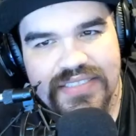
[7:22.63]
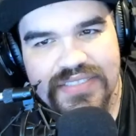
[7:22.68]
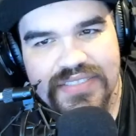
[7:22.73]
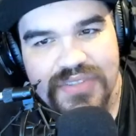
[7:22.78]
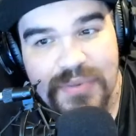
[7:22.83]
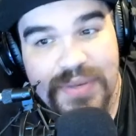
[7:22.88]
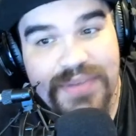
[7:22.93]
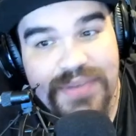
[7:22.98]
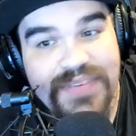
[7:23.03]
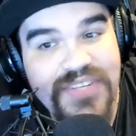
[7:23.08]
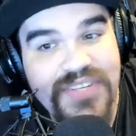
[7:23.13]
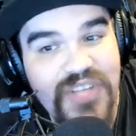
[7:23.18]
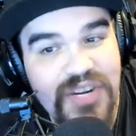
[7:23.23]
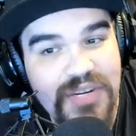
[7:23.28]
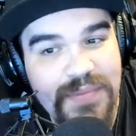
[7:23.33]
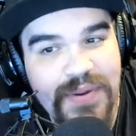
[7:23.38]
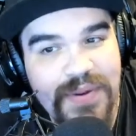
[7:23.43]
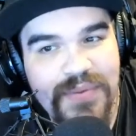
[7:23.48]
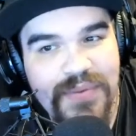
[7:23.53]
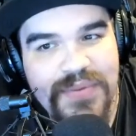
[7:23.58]
We even
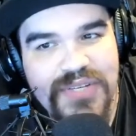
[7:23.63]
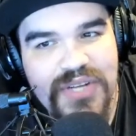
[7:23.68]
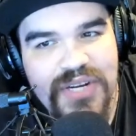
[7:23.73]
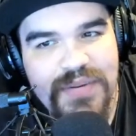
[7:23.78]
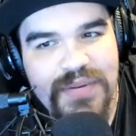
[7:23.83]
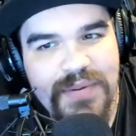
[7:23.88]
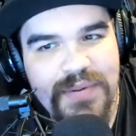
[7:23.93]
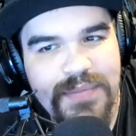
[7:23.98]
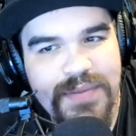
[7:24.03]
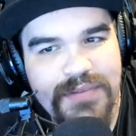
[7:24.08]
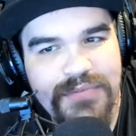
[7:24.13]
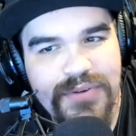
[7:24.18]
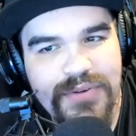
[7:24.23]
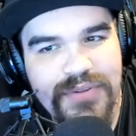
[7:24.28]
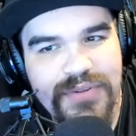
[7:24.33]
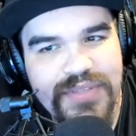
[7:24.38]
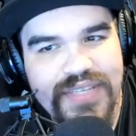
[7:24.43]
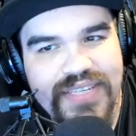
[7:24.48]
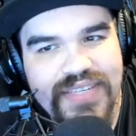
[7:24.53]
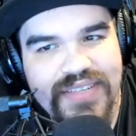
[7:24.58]
talked about it. We talked about Mick
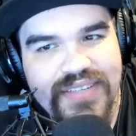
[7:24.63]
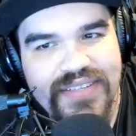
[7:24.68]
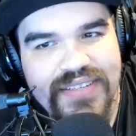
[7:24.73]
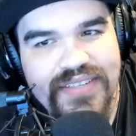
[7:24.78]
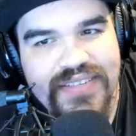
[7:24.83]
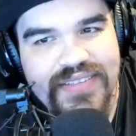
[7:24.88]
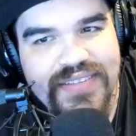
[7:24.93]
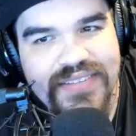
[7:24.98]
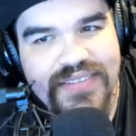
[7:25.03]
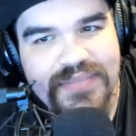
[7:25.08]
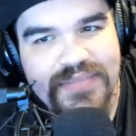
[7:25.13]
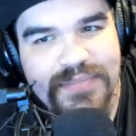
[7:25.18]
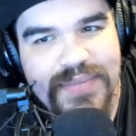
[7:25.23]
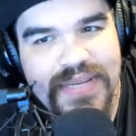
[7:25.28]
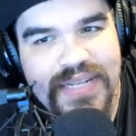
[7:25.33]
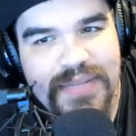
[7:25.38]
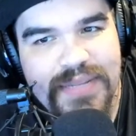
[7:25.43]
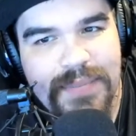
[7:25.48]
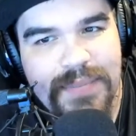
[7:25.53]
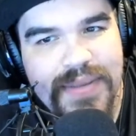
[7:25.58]
Foley
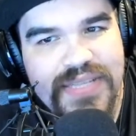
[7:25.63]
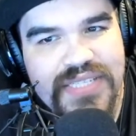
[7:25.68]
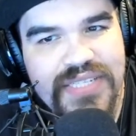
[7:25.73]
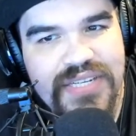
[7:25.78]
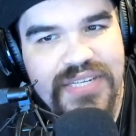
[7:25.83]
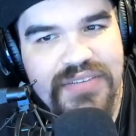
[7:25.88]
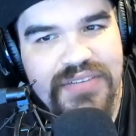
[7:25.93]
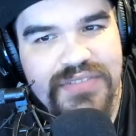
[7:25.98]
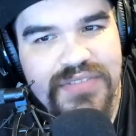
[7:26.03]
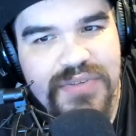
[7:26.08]
being the best of.